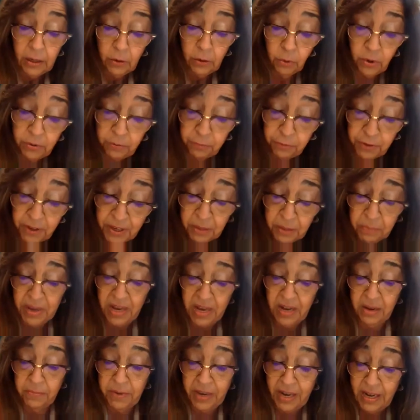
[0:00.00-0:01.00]
We
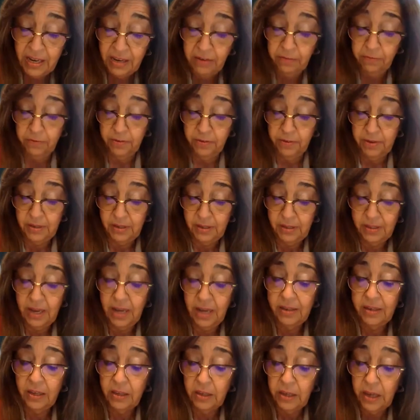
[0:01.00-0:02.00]
firmly believe
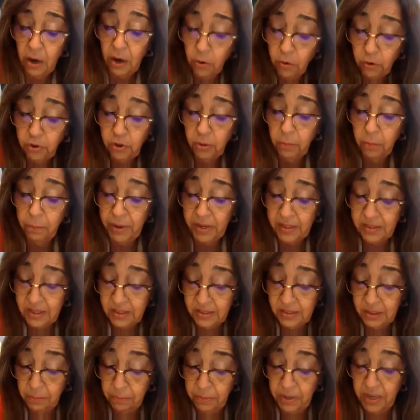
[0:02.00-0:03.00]
that youth
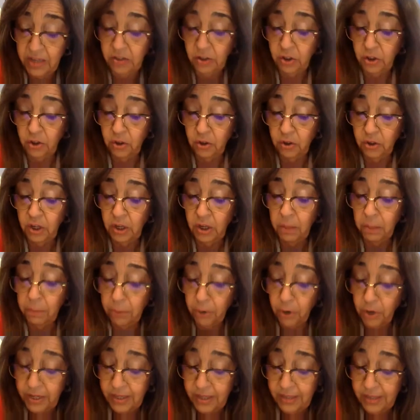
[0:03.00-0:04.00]
participation in
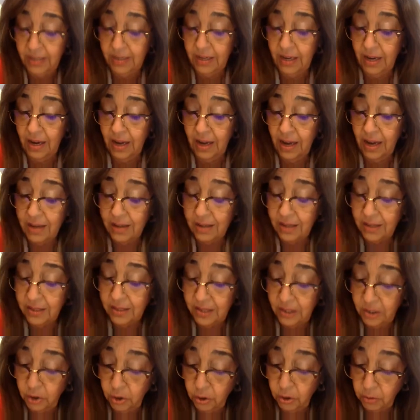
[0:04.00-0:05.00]
political and
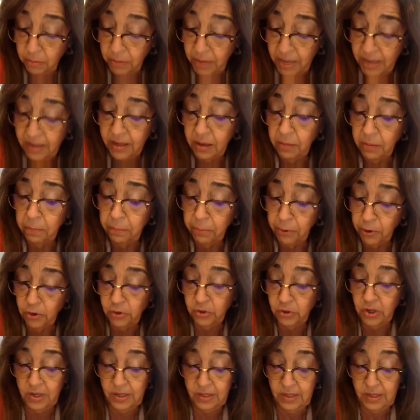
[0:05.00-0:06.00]
decision-making
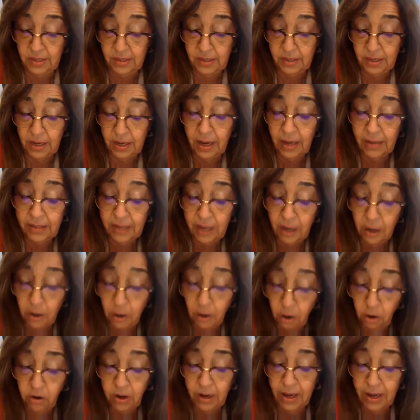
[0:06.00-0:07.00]
processes at the
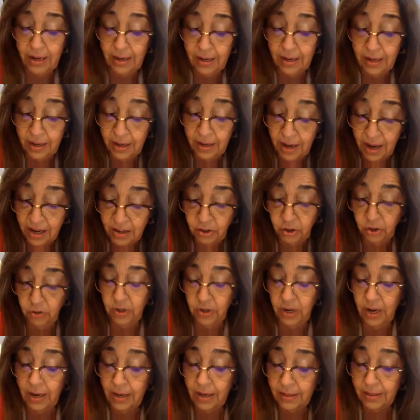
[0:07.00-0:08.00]
local,
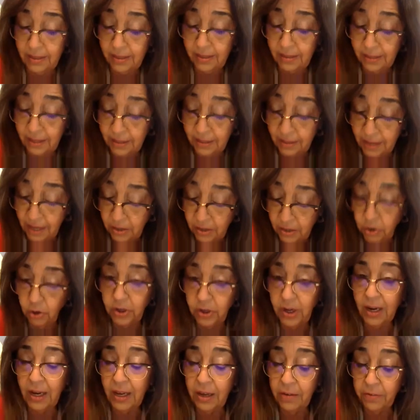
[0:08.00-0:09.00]
national, and
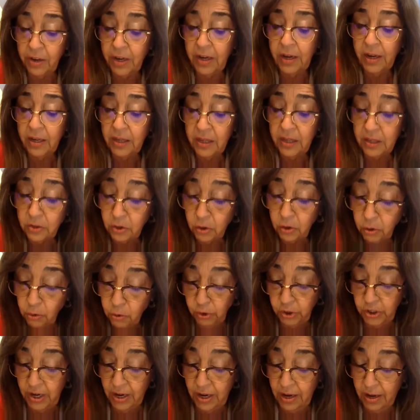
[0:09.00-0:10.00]
international level is
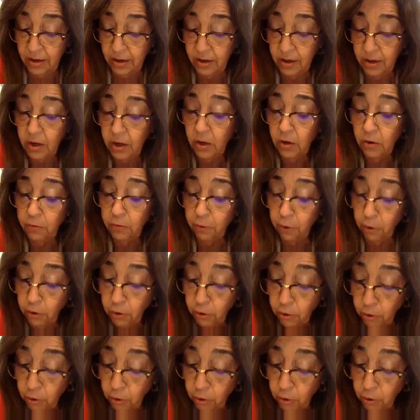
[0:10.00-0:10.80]
crucial for